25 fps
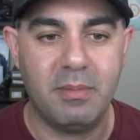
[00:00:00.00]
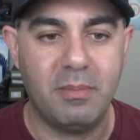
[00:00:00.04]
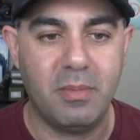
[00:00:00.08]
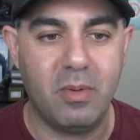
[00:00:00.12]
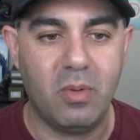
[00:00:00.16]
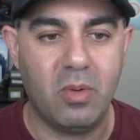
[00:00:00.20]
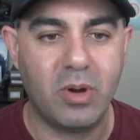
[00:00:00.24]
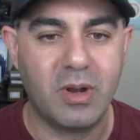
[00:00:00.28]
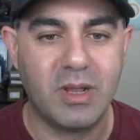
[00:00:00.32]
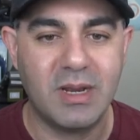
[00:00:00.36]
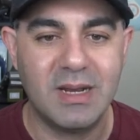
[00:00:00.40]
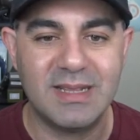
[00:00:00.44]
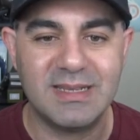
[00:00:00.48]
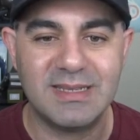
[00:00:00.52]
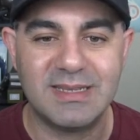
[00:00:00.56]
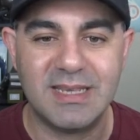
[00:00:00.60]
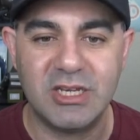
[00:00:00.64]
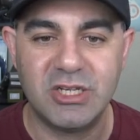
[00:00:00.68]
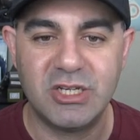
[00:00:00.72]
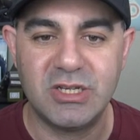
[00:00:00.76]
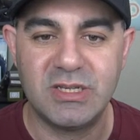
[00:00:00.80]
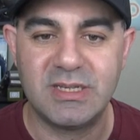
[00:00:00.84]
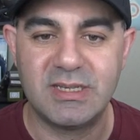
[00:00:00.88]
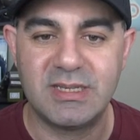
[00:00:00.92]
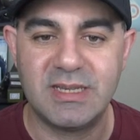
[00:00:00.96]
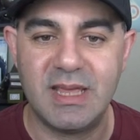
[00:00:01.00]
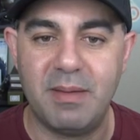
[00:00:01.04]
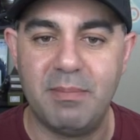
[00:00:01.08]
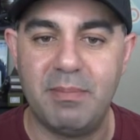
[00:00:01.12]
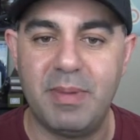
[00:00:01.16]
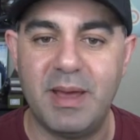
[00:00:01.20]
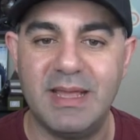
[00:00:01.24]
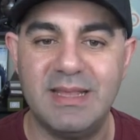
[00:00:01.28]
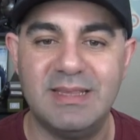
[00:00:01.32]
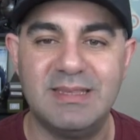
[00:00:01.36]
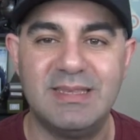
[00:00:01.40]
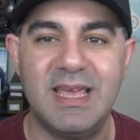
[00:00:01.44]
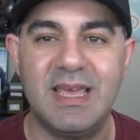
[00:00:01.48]
organization set
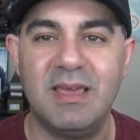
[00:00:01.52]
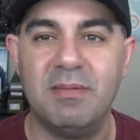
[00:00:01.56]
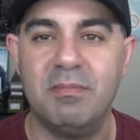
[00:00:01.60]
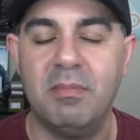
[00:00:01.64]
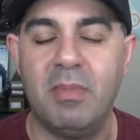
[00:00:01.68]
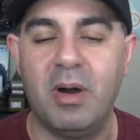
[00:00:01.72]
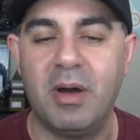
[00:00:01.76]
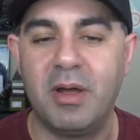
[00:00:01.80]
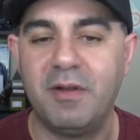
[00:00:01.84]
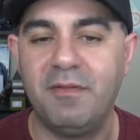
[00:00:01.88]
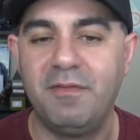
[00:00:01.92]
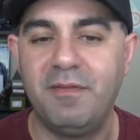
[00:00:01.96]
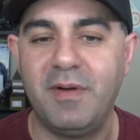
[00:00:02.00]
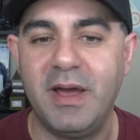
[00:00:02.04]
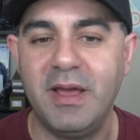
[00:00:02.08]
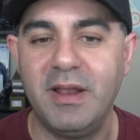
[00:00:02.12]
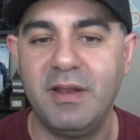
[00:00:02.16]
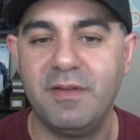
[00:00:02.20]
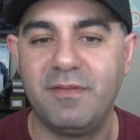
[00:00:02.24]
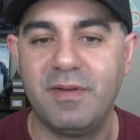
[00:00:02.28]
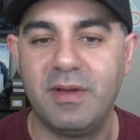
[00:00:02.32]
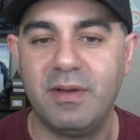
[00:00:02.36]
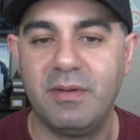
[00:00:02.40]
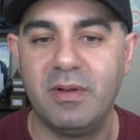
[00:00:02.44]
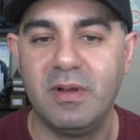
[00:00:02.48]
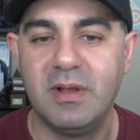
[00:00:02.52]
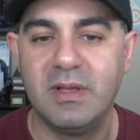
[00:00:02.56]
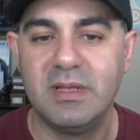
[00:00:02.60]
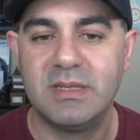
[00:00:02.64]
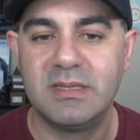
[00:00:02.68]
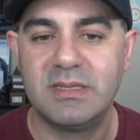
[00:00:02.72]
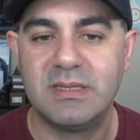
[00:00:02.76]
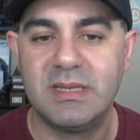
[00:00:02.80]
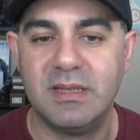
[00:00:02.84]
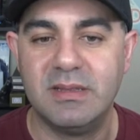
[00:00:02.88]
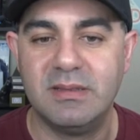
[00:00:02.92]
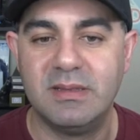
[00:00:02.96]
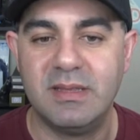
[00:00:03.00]
by date modified. If I
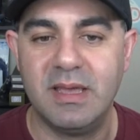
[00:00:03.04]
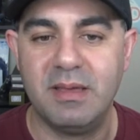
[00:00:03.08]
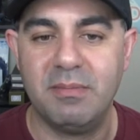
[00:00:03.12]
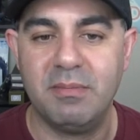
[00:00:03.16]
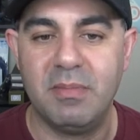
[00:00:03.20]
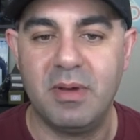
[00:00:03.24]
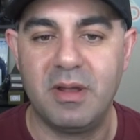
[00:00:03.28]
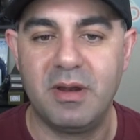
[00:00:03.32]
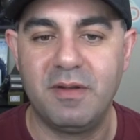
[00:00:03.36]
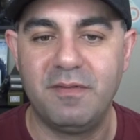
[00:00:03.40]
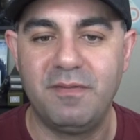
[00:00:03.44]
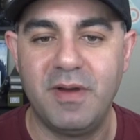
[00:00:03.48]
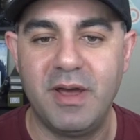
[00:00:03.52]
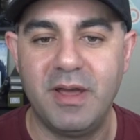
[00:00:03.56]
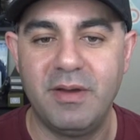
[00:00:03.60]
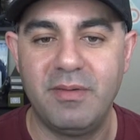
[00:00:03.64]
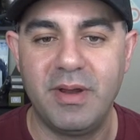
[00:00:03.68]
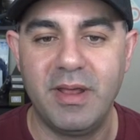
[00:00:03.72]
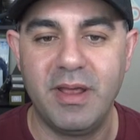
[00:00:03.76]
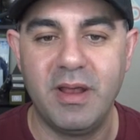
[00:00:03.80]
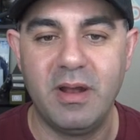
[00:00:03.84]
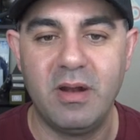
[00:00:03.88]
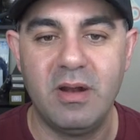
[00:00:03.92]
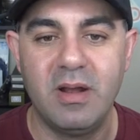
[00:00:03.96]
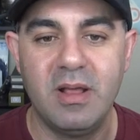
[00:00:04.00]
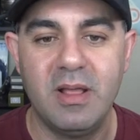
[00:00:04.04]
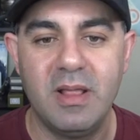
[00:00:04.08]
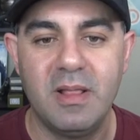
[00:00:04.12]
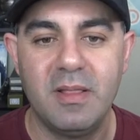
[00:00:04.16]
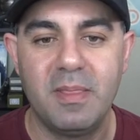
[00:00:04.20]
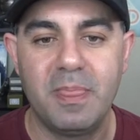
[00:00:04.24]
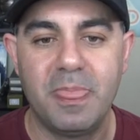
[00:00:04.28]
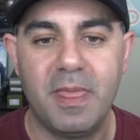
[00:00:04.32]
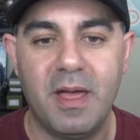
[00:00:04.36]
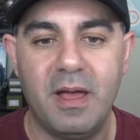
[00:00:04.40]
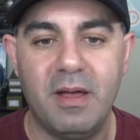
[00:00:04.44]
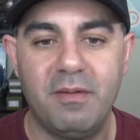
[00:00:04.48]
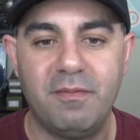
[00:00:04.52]
set date modified right here,
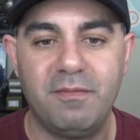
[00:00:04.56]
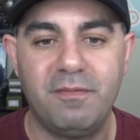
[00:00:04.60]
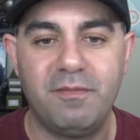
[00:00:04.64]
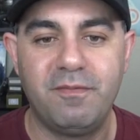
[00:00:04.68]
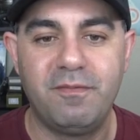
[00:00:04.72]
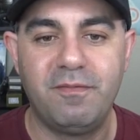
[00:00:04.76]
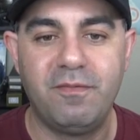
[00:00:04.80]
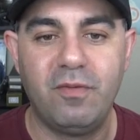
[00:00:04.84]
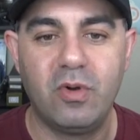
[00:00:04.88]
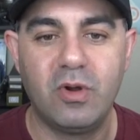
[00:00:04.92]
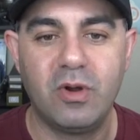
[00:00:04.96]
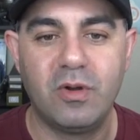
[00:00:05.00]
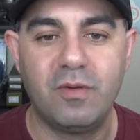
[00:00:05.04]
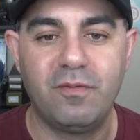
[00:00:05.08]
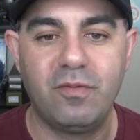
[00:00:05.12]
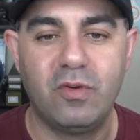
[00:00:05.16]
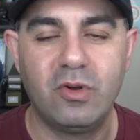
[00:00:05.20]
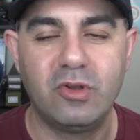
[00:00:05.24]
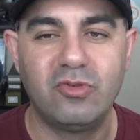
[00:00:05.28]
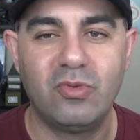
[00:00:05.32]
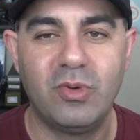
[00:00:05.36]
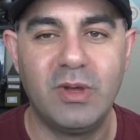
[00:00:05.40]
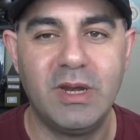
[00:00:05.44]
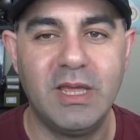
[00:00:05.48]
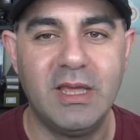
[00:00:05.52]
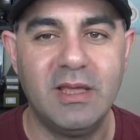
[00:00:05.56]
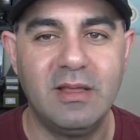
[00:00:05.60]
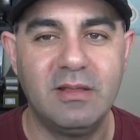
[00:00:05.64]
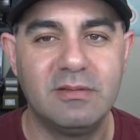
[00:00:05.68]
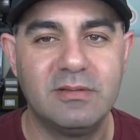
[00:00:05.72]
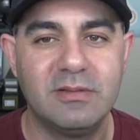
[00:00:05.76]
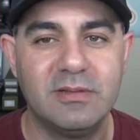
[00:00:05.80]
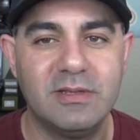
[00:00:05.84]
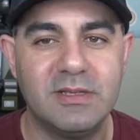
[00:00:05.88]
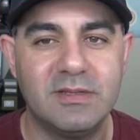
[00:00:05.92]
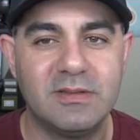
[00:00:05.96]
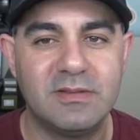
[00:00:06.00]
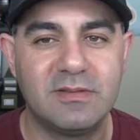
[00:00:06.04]
420
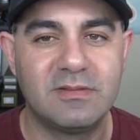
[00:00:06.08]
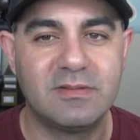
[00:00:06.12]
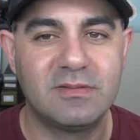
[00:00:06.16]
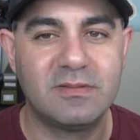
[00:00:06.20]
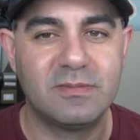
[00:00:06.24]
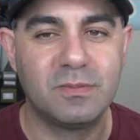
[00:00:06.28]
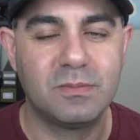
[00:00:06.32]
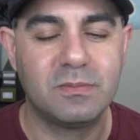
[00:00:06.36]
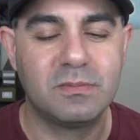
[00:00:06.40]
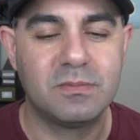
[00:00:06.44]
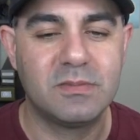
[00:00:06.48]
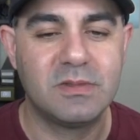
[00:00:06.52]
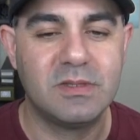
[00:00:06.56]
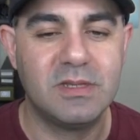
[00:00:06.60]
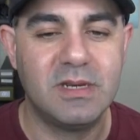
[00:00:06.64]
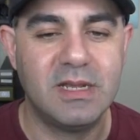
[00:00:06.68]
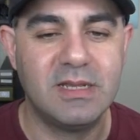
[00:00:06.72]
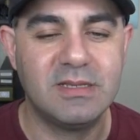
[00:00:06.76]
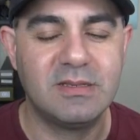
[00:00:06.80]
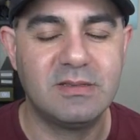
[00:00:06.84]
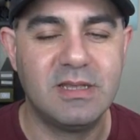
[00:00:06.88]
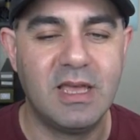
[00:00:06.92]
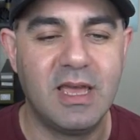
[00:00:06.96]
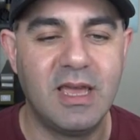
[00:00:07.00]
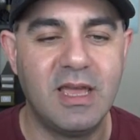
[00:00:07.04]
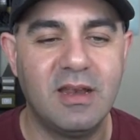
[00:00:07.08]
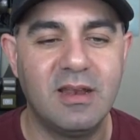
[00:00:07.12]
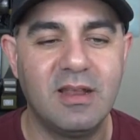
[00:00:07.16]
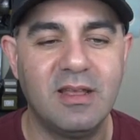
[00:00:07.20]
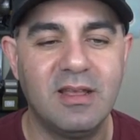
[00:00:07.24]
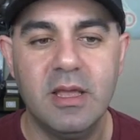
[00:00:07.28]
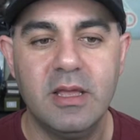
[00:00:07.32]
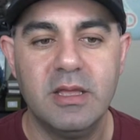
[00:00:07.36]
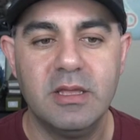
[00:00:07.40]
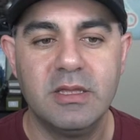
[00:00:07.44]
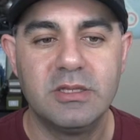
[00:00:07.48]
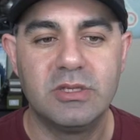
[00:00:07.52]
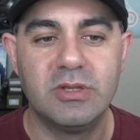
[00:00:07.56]
is today's date.
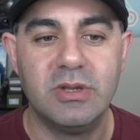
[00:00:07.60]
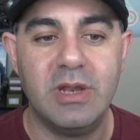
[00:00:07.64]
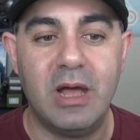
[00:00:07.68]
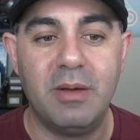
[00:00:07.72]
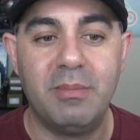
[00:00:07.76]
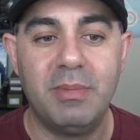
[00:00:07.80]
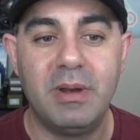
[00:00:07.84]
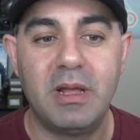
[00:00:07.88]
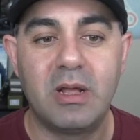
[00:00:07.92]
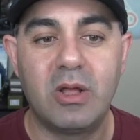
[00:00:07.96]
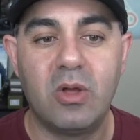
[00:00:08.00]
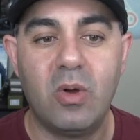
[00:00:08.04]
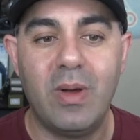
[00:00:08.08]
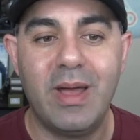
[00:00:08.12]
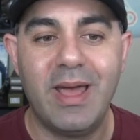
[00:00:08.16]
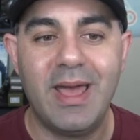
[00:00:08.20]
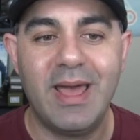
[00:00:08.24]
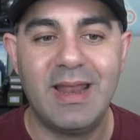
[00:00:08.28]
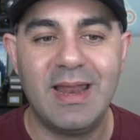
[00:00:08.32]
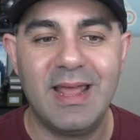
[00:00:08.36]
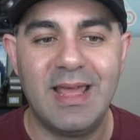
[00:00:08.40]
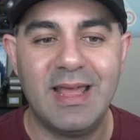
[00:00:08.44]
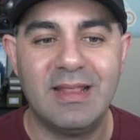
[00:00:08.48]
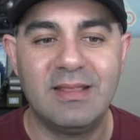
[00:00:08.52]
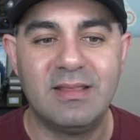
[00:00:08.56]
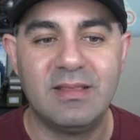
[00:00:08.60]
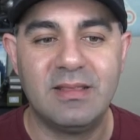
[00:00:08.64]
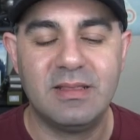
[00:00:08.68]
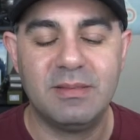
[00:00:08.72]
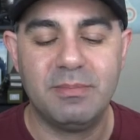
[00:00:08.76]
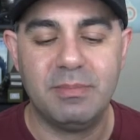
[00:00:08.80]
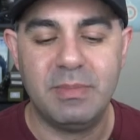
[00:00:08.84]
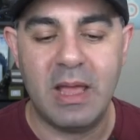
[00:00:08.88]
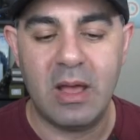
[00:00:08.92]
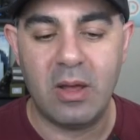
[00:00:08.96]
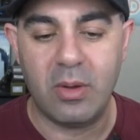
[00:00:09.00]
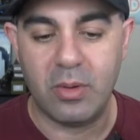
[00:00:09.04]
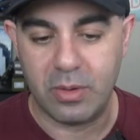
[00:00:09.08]
So now I'm going to go ahead
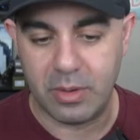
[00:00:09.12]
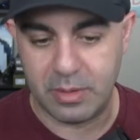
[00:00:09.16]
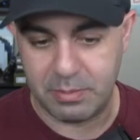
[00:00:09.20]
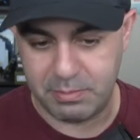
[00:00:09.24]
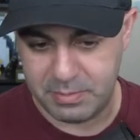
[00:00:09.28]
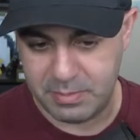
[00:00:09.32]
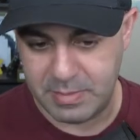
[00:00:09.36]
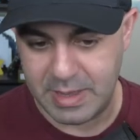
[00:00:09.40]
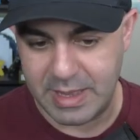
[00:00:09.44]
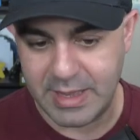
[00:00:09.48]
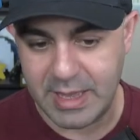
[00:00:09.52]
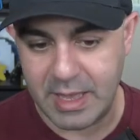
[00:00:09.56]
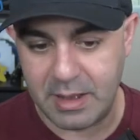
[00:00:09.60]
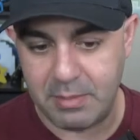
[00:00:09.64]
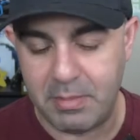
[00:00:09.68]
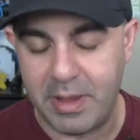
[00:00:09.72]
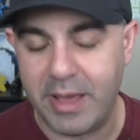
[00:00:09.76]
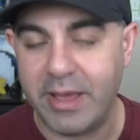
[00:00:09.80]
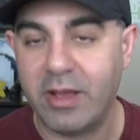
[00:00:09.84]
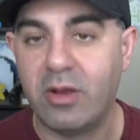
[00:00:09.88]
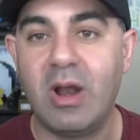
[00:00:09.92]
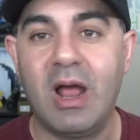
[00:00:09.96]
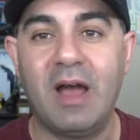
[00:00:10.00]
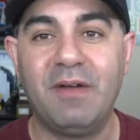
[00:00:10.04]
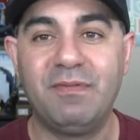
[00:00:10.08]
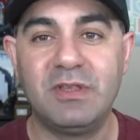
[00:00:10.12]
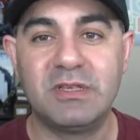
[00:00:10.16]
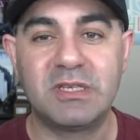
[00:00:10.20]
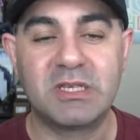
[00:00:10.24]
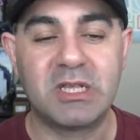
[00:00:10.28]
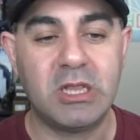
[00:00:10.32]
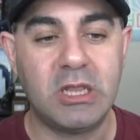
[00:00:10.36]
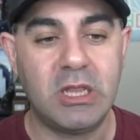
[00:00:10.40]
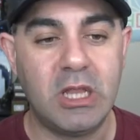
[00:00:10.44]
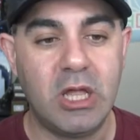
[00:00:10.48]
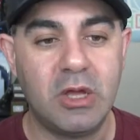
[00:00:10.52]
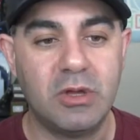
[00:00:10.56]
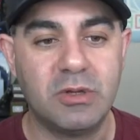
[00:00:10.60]
and now again, Minecraft is
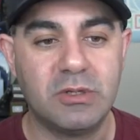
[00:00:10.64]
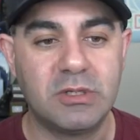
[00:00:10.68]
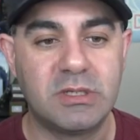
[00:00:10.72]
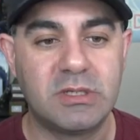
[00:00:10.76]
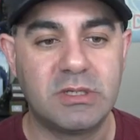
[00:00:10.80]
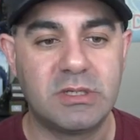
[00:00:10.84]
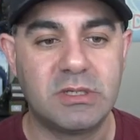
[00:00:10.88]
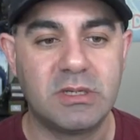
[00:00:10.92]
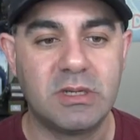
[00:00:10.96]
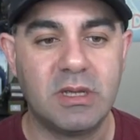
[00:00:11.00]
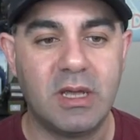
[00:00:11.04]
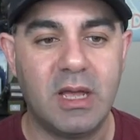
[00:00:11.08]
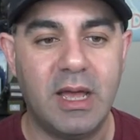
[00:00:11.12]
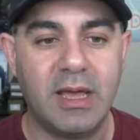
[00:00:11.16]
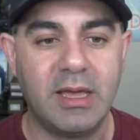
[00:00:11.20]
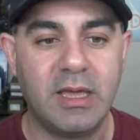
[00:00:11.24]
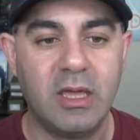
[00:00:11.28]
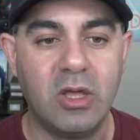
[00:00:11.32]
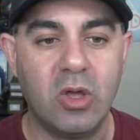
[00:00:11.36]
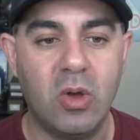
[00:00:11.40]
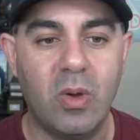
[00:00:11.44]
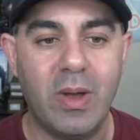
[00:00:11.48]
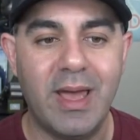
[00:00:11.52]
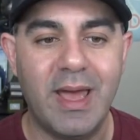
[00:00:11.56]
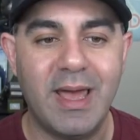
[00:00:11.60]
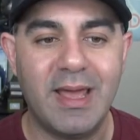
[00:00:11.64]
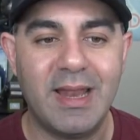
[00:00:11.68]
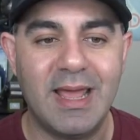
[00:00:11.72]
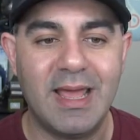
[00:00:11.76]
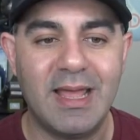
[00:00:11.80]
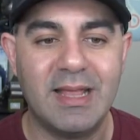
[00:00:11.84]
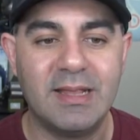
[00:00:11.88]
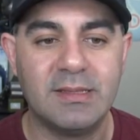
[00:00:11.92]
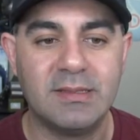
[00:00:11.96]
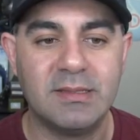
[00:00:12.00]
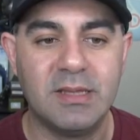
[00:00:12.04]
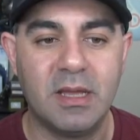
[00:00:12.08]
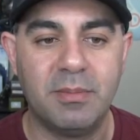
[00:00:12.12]
closed. I can go ahead
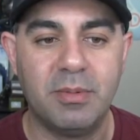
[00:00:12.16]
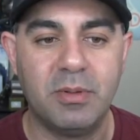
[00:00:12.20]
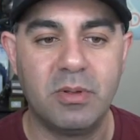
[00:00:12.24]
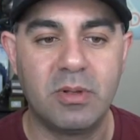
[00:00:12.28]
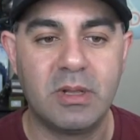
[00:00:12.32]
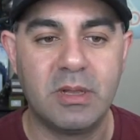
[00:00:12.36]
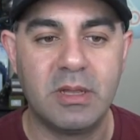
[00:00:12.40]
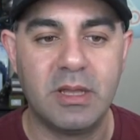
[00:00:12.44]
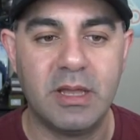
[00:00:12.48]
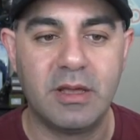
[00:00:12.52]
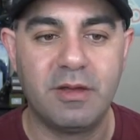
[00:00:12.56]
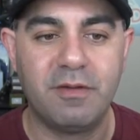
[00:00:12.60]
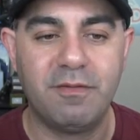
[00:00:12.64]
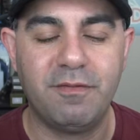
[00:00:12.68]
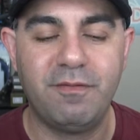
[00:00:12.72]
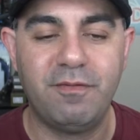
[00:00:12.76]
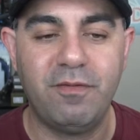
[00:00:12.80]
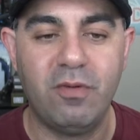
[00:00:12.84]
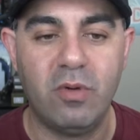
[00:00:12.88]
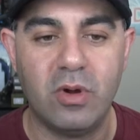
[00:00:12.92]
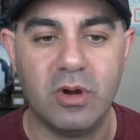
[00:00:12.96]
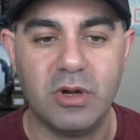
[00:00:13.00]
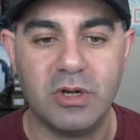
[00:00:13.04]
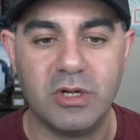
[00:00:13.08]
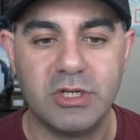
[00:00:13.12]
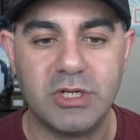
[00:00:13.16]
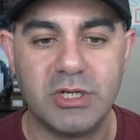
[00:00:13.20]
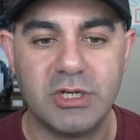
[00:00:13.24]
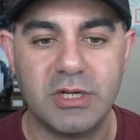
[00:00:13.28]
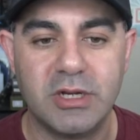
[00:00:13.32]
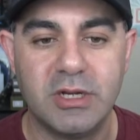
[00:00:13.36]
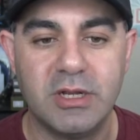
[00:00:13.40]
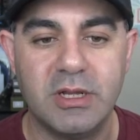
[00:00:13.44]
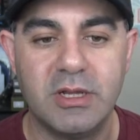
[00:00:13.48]
and double click Forge